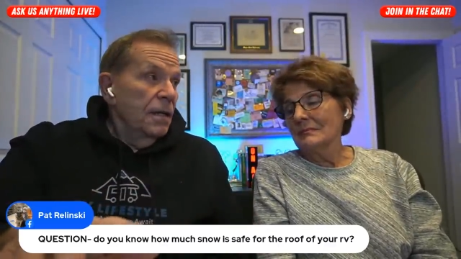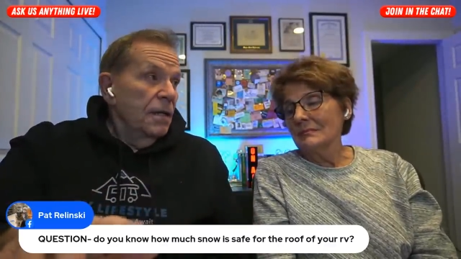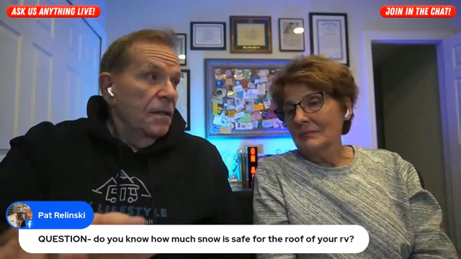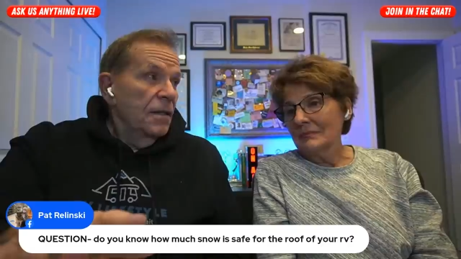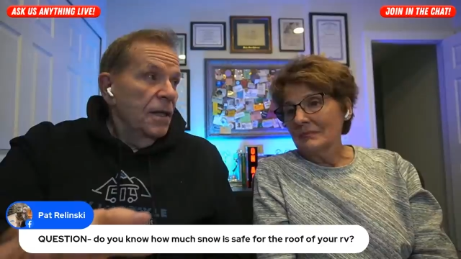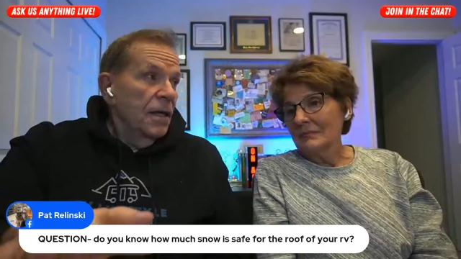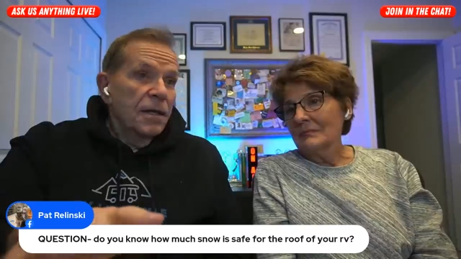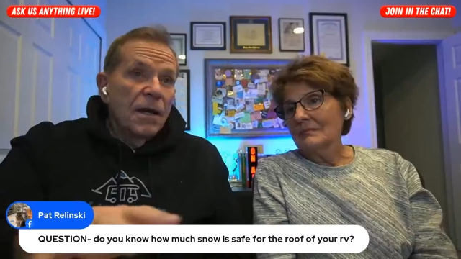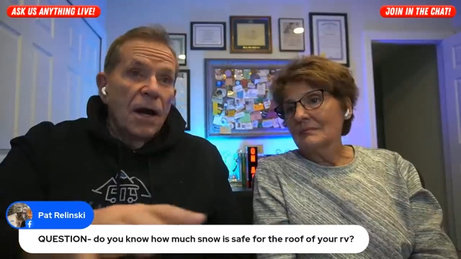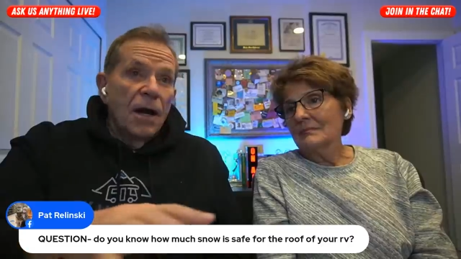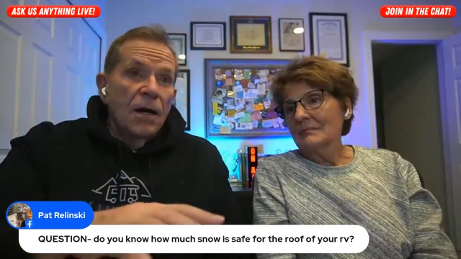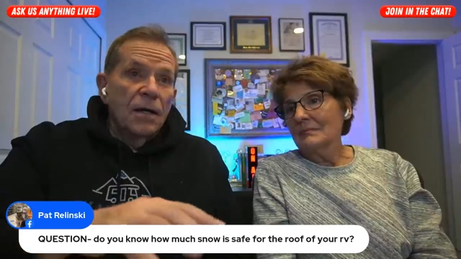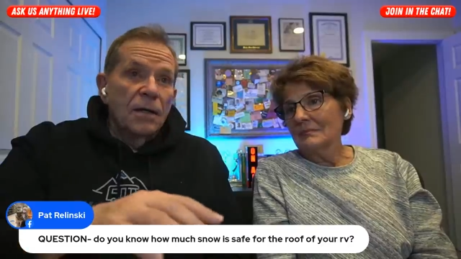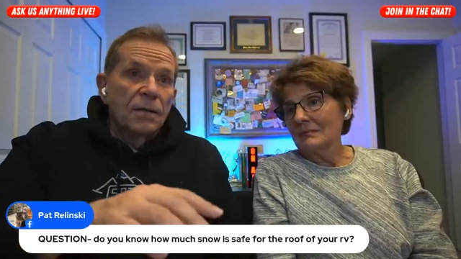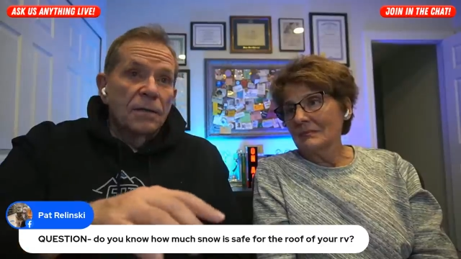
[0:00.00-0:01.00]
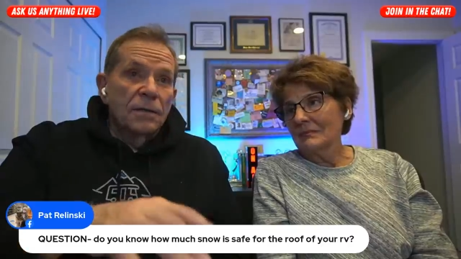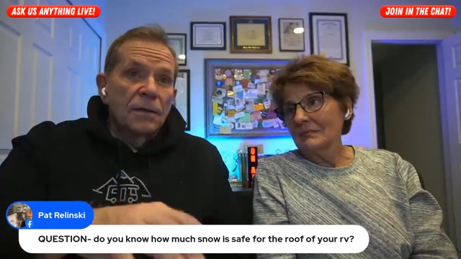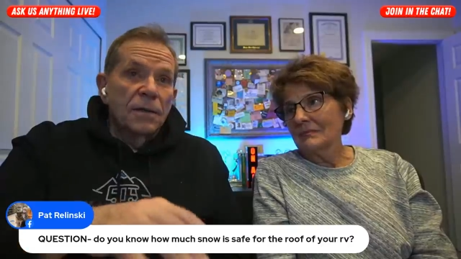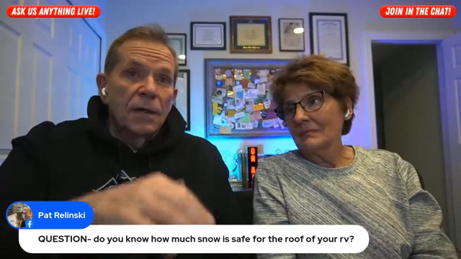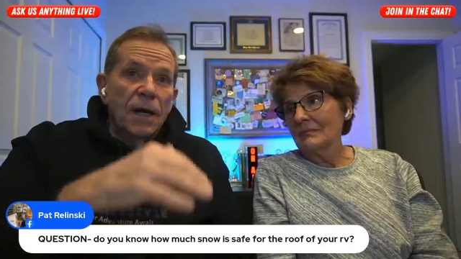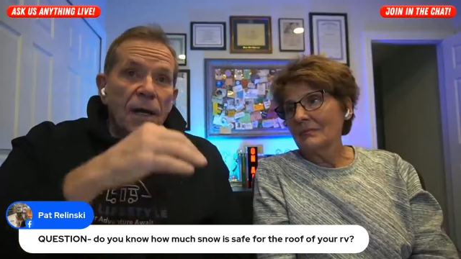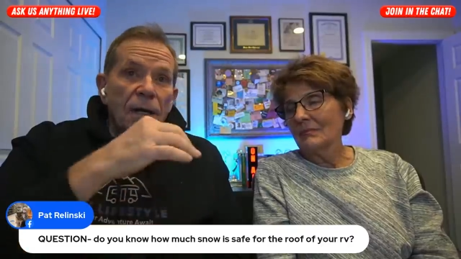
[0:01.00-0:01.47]
Speaker 1: than our
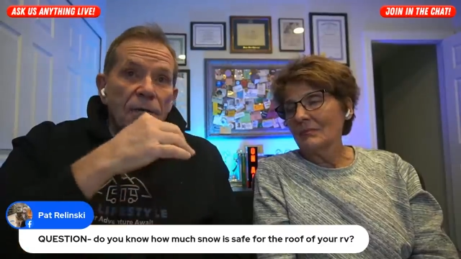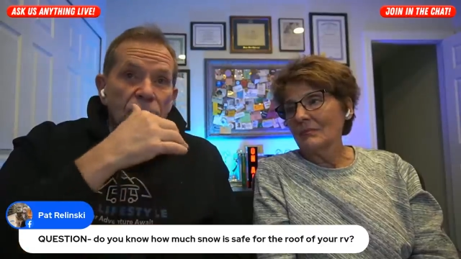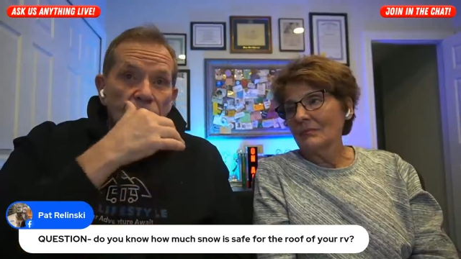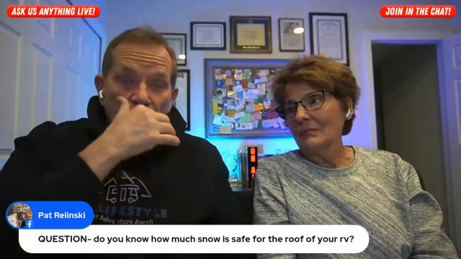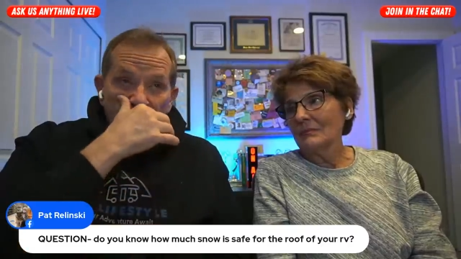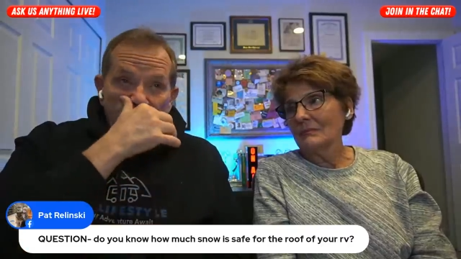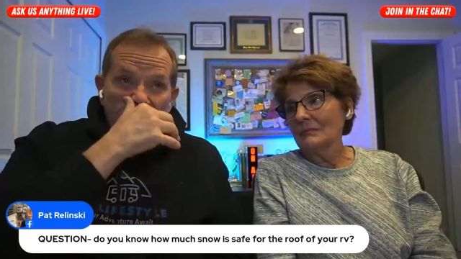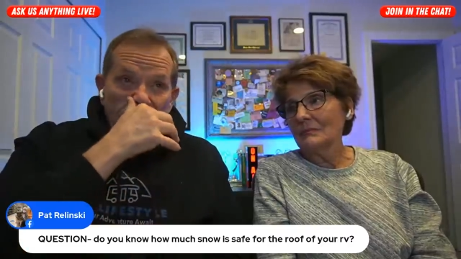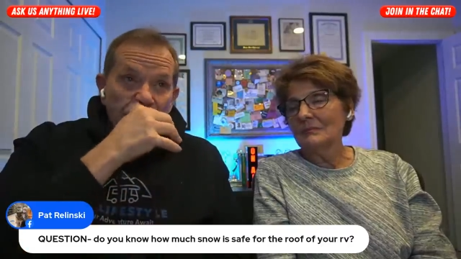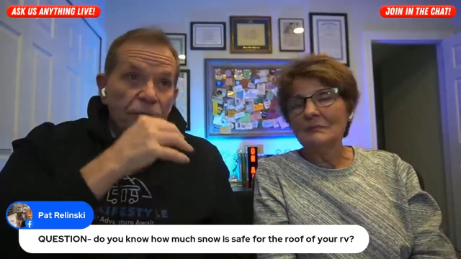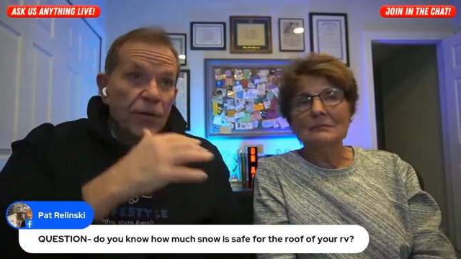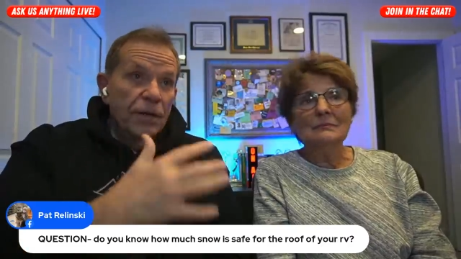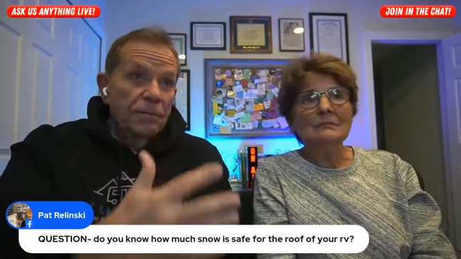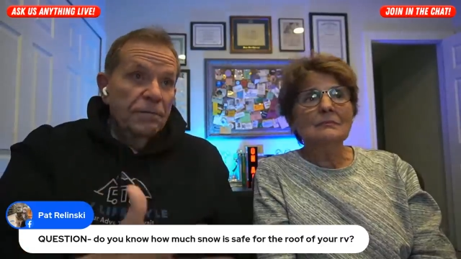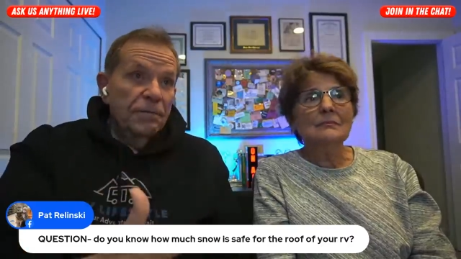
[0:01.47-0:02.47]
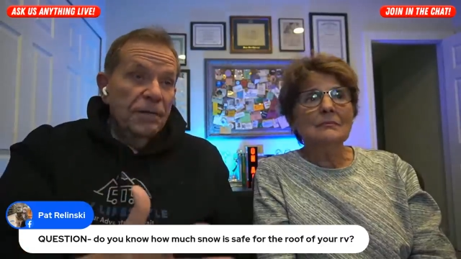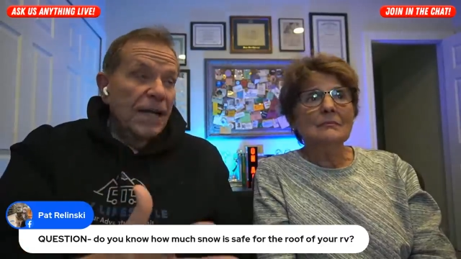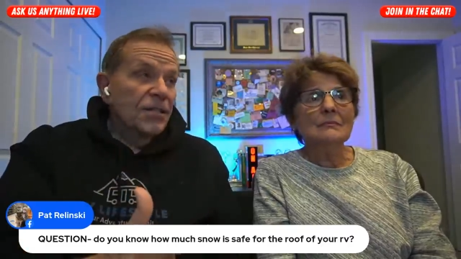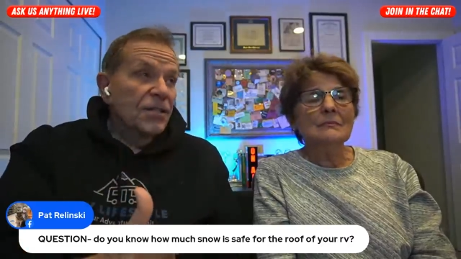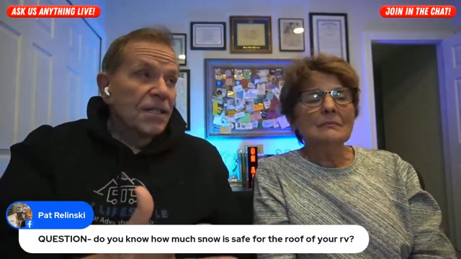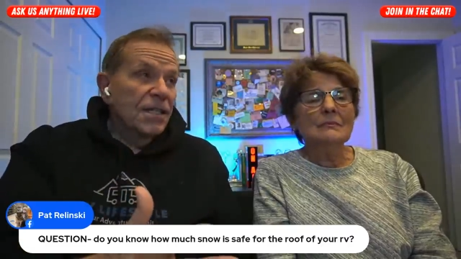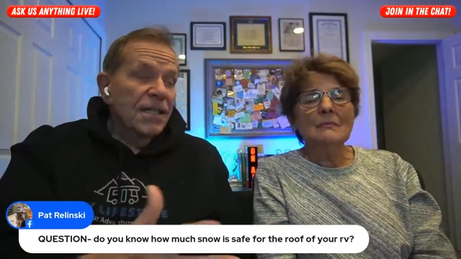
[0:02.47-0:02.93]
25-foot
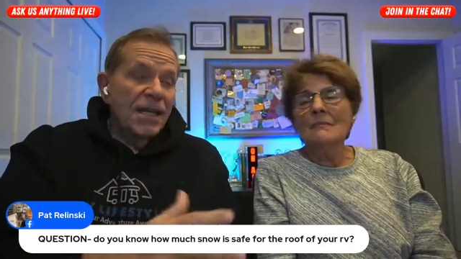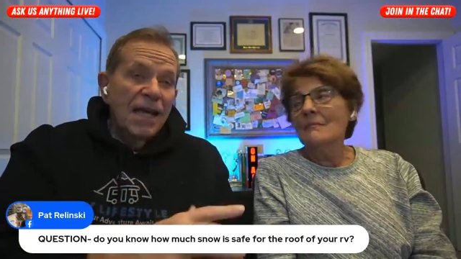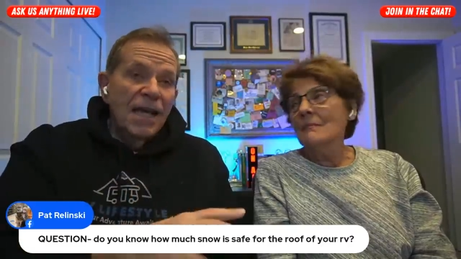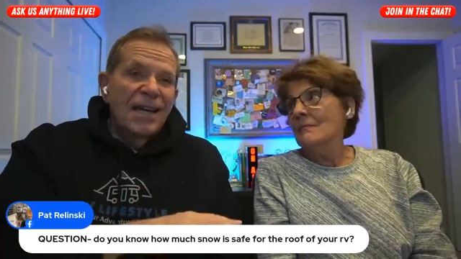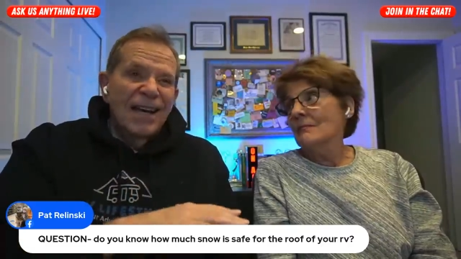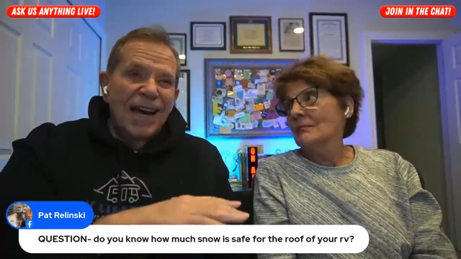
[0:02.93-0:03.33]
Class C,